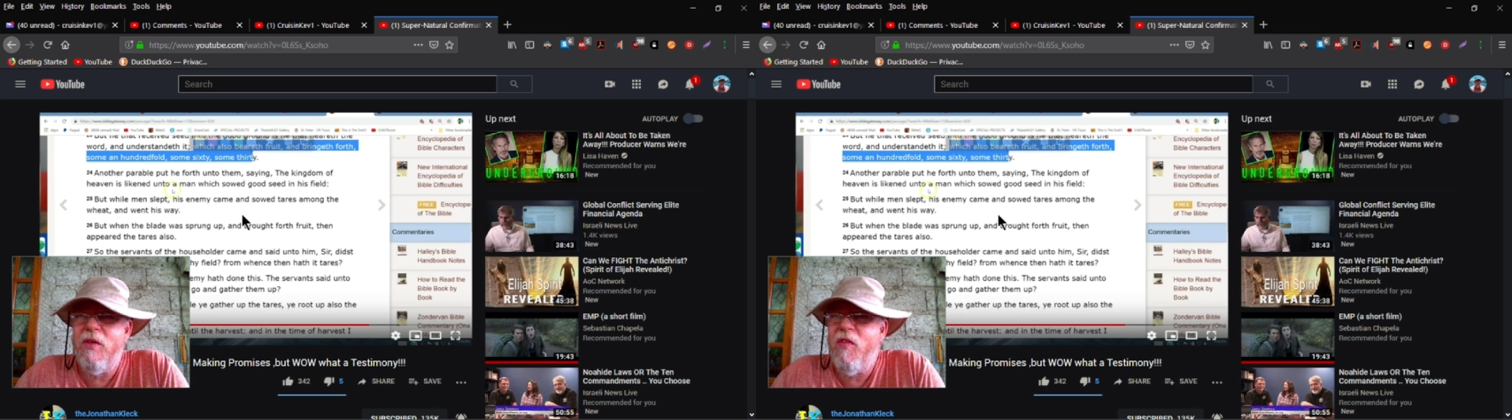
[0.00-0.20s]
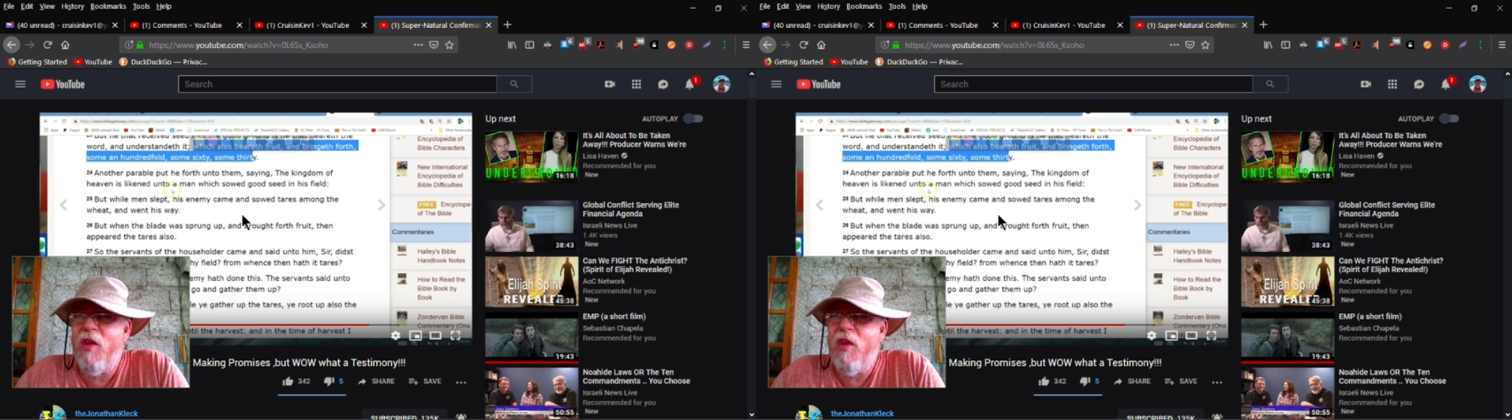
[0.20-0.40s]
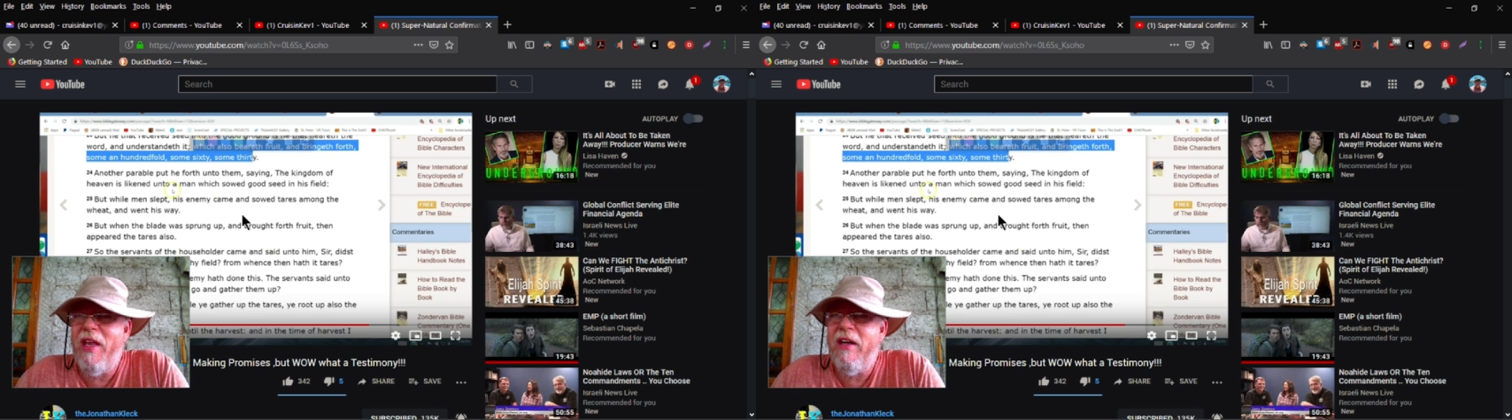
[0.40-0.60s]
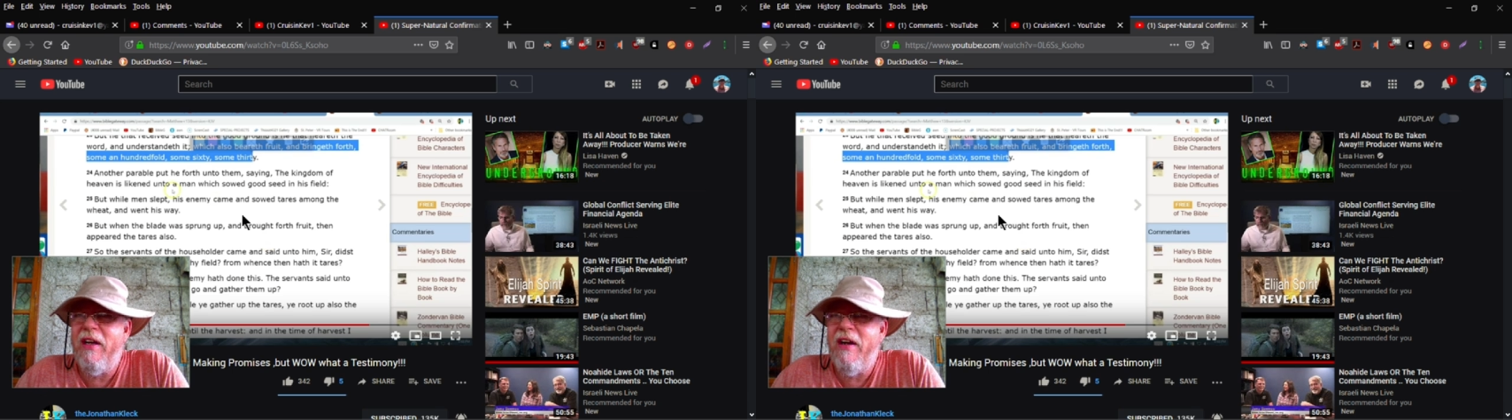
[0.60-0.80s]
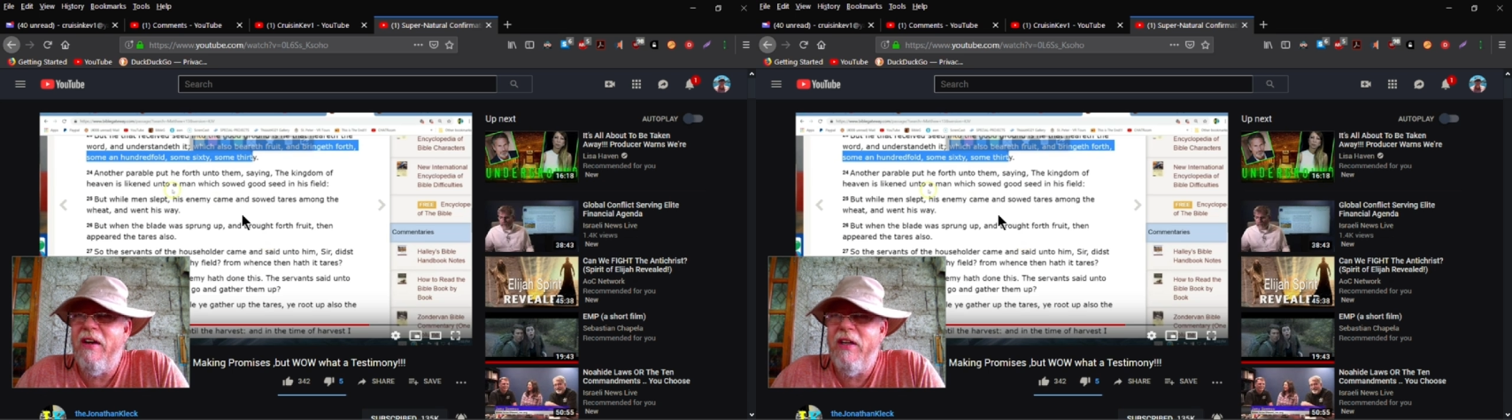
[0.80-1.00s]
for they
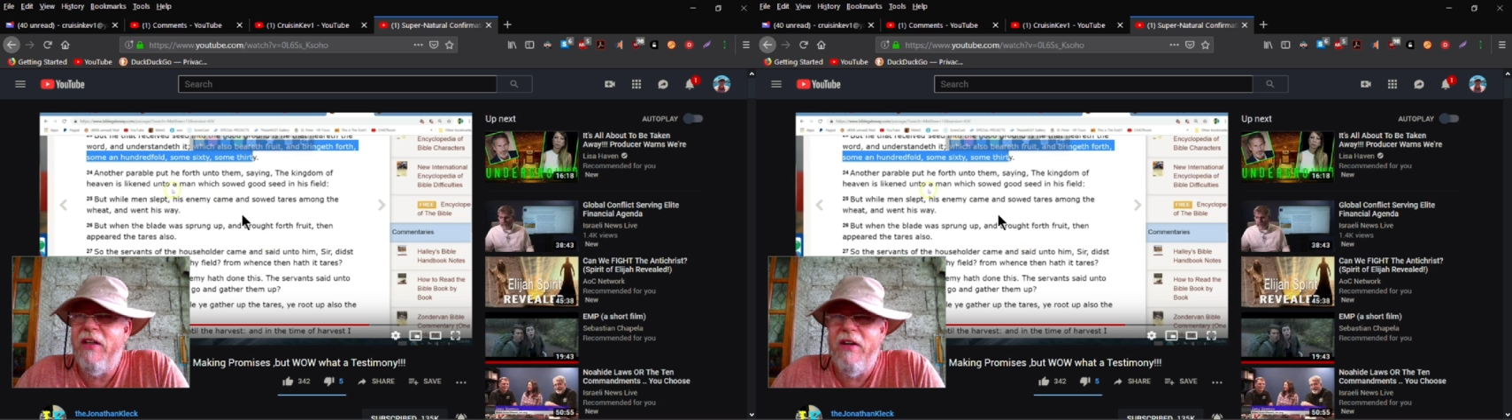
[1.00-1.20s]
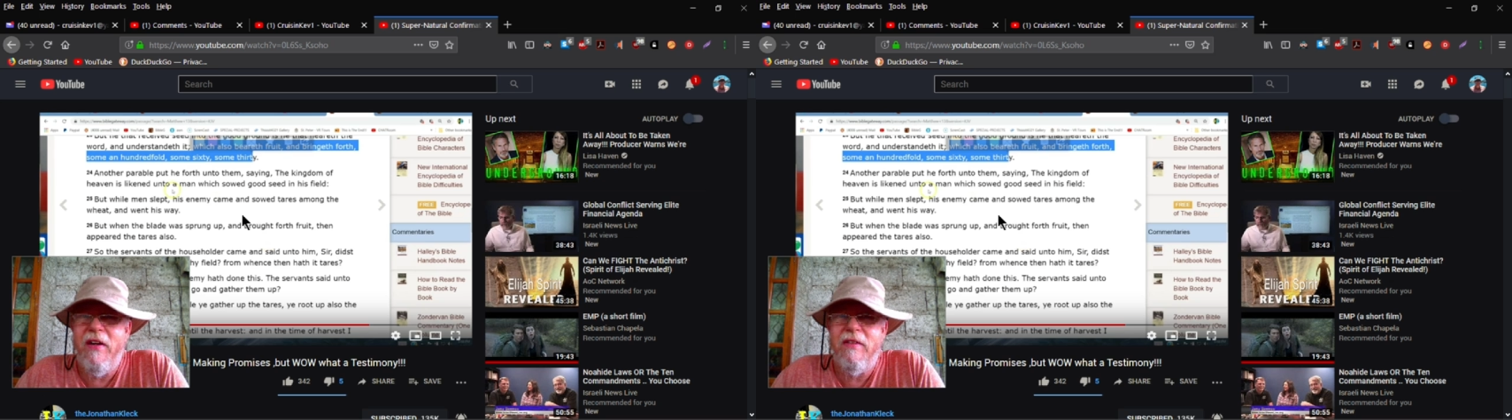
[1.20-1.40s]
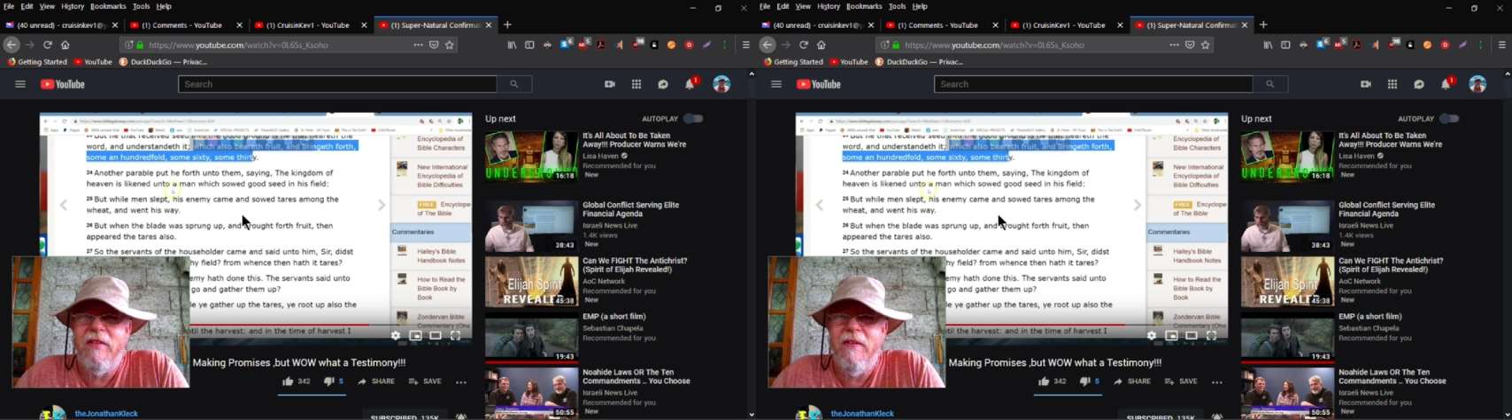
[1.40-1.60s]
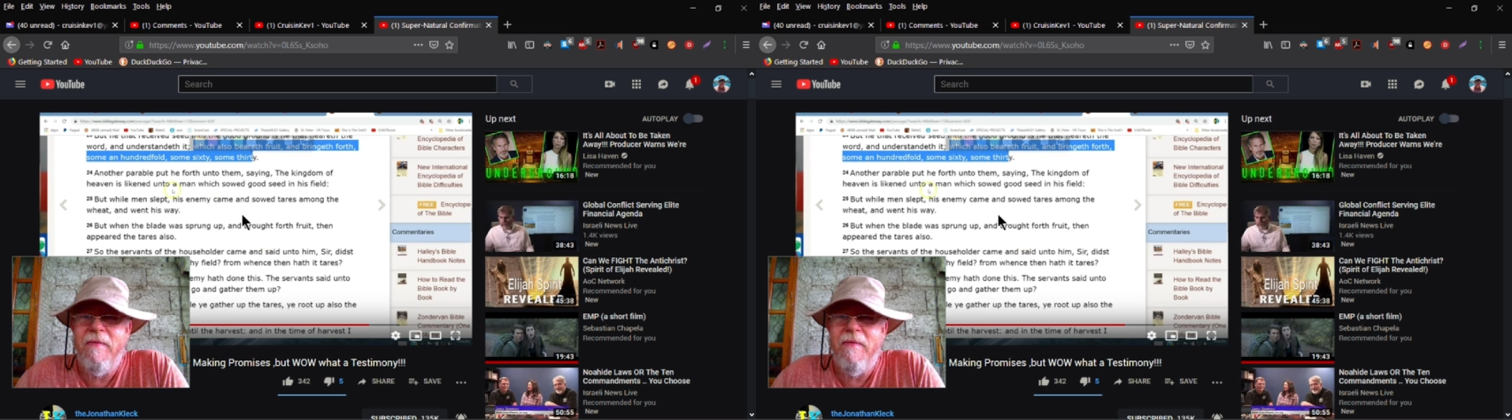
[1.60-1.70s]
inherit the earth.